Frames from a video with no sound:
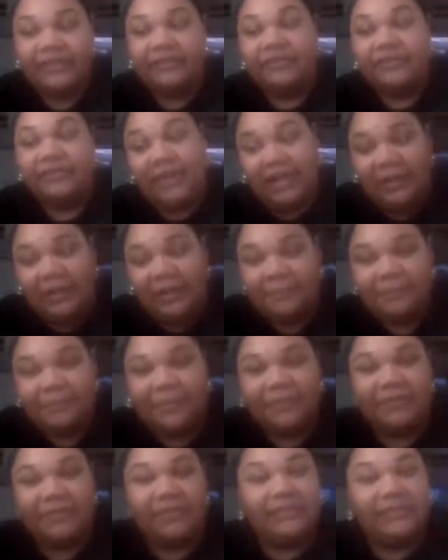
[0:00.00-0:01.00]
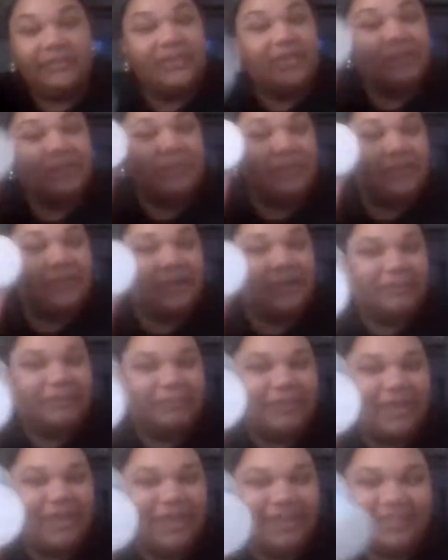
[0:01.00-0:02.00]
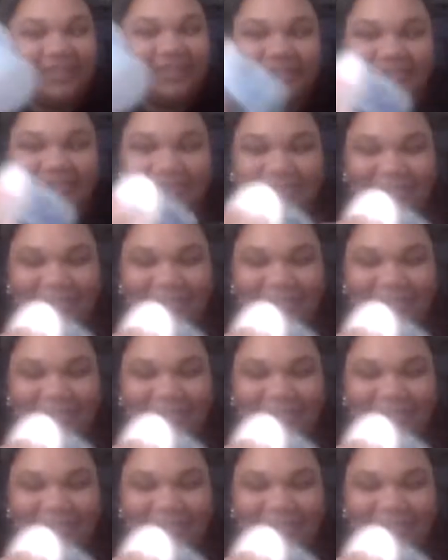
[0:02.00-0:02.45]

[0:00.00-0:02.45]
So, first thing I pulled out the box